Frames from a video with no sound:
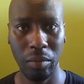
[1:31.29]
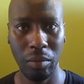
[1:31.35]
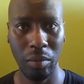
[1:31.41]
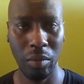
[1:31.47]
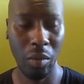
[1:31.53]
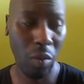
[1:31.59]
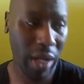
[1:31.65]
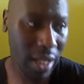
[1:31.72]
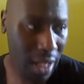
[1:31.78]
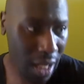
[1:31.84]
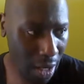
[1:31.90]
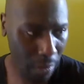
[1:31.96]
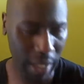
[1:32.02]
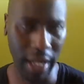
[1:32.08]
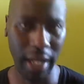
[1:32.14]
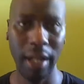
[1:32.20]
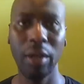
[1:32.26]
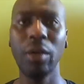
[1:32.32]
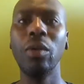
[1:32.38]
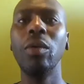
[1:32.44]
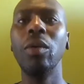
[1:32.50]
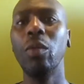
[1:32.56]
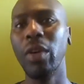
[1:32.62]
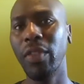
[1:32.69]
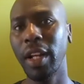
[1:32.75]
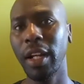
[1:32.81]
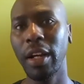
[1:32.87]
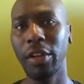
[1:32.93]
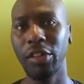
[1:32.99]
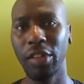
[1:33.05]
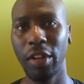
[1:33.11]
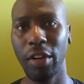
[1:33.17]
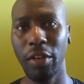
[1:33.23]
And we know it within
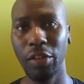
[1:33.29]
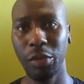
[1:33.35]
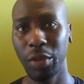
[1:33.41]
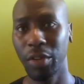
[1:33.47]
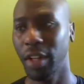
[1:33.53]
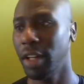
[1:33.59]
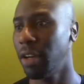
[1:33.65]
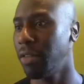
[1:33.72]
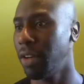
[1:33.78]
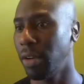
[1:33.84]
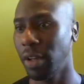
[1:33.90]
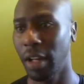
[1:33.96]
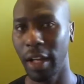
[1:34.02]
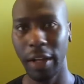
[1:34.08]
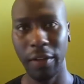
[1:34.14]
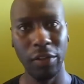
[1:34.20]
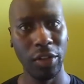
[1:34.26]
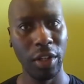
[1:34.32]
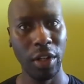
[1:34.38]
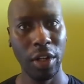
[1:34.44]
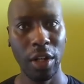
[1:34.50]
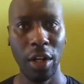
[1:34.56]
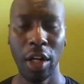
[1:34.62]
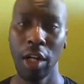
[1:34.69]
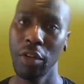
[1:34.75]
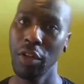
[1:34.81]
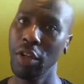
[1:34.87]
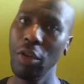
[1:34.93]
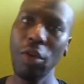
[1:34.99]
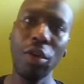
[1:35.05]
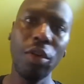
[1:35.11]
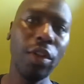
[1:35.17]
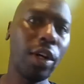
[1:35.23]
ourselves, within our own lives, that
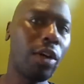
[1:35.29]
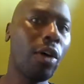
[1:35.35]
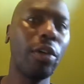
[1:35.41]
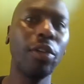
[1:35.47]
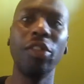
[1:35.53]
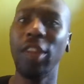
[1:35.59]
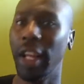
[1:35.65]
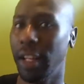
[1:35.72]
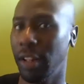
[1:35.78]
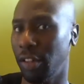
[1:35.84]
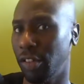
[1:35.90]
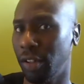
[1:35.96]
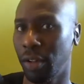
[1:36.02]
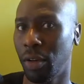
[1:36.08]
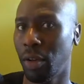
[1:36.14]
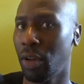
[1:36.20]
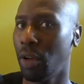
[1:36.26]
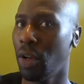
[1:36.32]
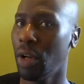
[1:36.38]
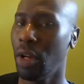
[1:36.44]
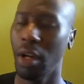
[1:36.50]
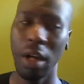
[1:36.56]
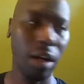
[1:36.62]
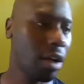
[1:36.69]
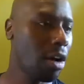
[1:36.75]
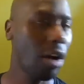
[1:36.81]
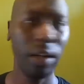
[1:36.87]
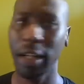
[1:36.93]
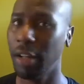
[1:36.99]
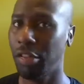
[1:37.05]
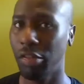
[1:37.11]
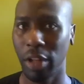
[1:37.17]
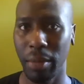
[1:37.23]
all the content can't
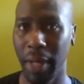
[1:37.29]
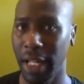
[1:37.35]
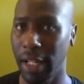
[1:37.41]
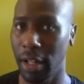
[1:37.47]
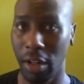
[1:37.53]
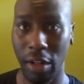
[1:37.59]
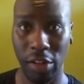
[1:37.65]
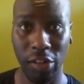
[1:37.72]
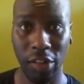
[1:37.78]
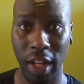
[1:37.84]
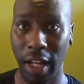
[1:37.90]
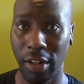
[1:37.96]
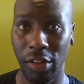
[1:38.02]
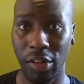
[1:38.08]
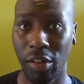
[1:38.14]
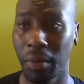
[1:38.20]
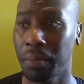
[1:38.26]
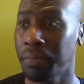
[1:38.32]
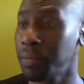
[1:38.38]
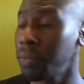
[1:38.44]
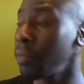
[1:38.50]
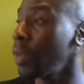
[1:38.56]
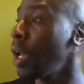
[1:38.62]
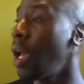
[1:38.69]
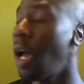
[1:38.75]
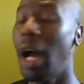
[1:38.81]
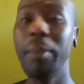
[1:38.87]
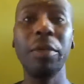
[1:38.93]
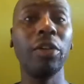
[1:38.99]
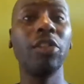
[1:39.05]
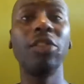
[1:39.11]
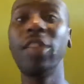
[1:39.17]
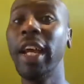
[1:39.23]
necessarily make you content. I'm
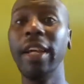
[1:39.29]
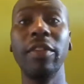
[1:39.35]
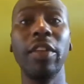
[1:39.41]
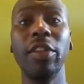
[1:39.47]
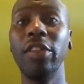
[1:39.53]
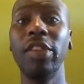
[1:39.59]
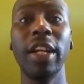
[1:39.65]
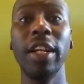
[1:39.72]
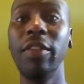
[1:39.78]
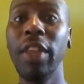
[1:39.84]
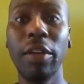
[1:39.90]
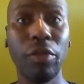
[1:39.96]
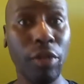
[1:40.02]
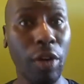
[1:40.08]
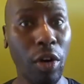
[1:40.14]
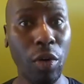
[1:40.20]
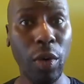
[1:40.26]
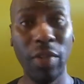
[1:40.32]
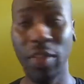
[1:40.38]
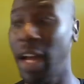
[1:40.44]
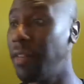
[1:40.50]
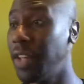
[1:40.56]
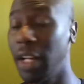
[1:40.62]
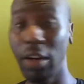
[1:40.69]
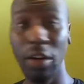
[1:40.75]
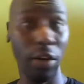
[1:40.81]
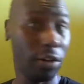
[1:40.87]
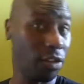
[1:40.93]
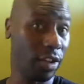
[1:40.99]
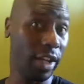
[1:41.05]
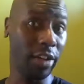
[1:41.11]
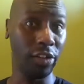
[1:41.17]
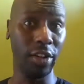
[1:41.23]
not saying that there's anything wrong with having
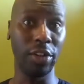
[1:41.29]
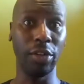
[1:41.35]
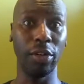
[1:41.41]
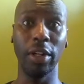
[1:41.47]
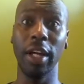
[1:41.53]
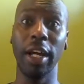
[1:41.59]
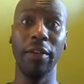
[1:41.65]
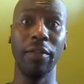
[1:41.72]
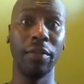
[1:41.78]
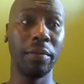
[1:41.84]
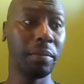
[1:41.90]
content in your life.